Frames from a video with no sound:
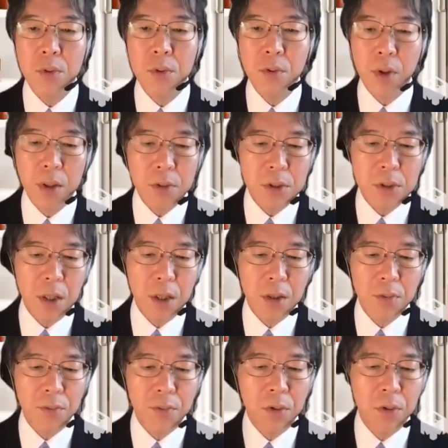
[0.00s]
ground state
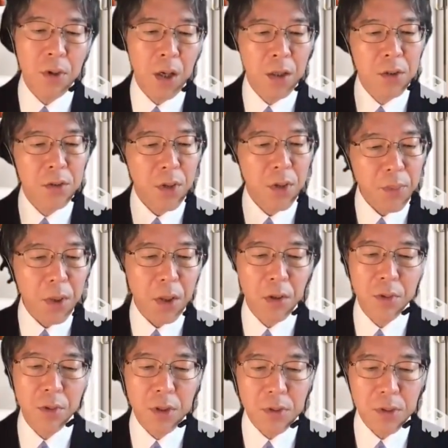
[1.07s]
for a trivial
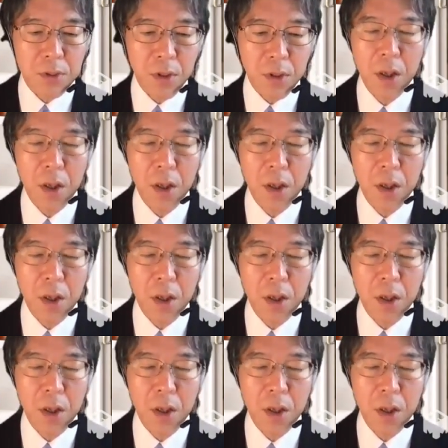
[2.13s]
reason.